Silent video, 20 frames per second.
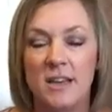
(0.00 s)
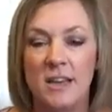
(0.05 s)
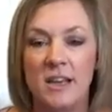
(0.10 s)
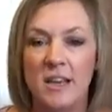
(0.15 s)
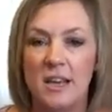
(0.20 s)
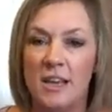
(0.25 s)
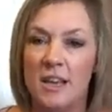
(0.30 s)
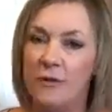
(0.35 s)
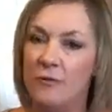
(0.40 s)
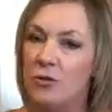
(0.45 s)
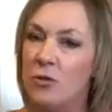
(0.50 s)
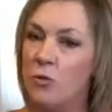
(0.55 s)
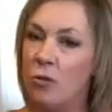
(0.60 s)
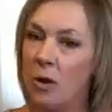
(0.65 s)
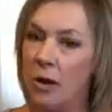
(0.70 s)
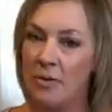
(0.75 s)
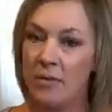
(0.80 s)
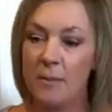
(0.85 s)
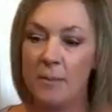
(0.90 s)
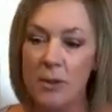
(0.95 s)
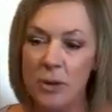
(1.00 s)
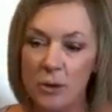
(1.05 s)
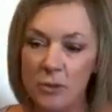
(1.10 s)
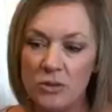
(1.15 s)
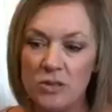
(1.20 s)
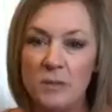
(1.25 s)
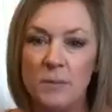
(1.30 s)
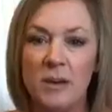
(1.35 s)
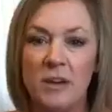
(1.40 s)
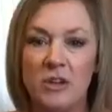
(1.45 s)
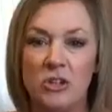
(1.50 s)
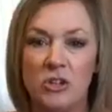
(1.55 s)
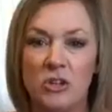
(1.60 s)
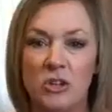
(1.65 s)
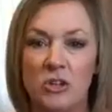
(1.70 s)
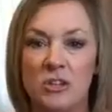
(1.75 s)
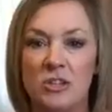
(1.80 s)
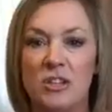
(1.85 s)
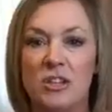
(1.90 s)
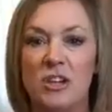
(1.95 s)
if you want the posed
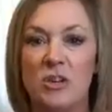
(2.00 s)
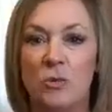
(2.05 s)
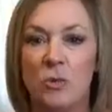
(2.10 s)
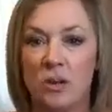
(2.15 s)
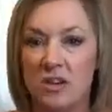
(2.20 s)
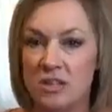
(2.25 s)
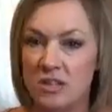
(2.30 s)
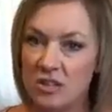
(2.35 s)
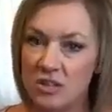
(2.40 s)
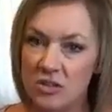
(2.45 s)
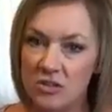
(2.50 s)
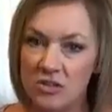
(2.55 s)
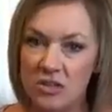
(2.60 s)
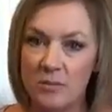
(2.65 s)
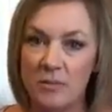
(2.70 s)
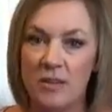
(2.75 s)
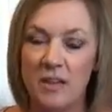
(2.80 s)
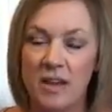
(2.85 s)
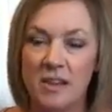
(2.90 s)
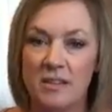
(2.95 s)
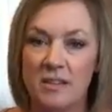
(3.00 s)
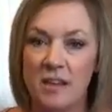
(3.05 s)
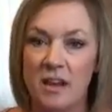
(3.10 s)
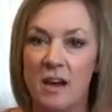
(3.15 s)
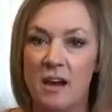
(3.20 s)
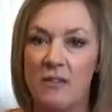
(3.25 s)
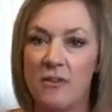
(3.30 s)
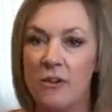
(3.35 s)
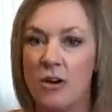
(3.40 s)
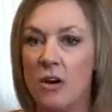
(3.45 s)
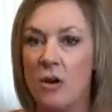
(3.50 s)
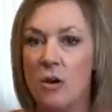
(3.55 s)
pictures and you want us to do some of that stuff,